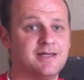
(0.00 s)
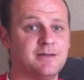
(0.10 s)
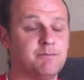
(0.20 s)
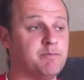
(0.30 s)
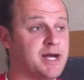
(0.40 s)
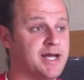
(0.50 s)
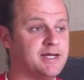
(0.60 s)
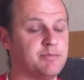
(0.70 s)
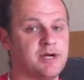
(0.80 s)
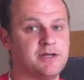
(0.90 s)
than buying
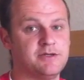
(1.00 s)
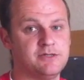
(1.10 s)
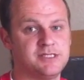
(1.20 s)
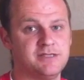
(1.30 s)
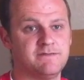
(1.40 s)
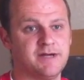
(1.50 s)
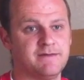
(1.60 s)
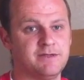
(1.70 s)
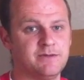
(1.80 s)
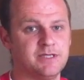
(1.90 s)
a brand new
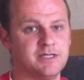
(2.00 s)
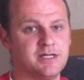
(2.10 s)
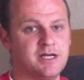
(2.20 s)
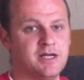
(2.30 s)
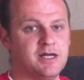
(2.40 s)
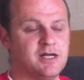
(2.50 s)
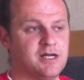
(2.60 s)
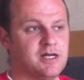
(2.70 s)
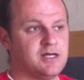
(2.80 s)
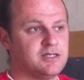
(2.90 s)
T5 unit.
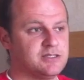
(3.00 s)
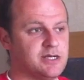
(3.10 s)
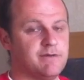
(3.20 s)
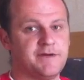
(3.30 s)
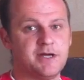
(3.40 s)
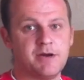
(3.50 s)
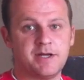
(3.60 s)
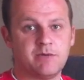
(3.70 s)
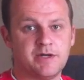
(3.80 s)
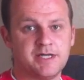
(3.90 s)
So if you know
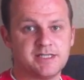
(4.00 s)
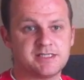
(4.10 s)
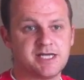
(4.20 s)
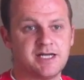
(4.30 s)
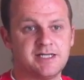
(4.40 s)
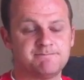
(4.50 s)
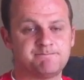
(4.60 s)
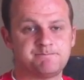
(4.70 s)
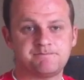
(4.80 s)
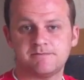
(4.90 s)
anyone that's selling
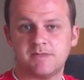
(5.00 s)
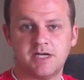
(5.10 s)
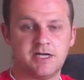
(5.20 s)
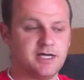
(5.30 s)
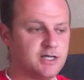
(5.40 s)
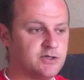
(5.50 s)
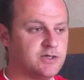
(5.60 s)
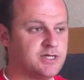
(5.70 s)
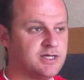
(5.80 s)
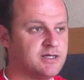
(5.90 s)
a
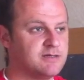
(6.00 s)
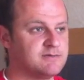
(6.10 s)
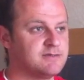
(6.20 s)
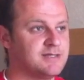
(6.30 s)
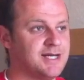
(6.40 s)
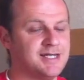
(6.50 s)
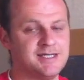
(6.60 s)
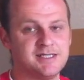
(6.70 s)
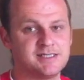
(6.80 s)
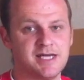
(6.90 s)
good
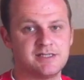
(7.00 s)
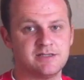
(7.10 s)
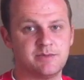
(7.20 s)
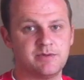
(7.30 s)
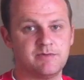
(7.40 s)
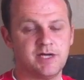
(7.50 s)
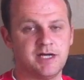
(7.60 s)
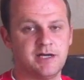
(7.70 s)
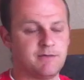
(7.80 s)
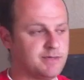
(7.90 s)
LED setup
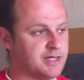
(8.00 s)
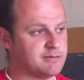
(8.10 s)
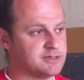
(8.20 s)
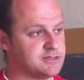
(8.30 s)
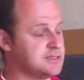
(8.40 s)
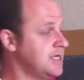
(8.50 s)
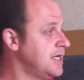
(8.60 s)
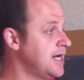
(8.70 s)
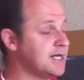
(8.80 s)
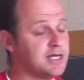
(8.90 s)
that's
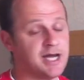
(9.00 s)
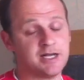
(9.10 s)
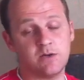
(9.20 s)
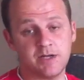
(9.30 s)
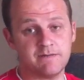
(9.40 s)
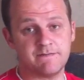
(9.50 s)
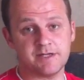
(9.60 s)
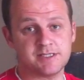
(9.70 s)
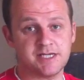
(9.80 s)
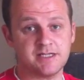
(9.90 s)
adequate for
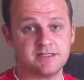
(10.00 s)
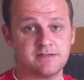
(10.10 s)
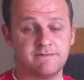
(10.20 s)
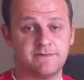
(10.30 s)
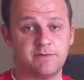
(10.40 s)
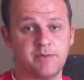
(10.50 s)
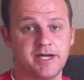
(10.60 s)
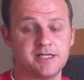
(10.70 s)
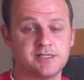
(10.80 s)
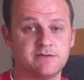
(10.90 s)
a 6 foot
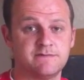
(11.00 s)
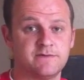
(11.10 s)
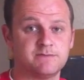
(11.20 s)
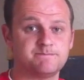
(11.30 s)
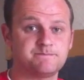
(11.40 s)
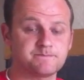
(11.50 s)
by 2 foot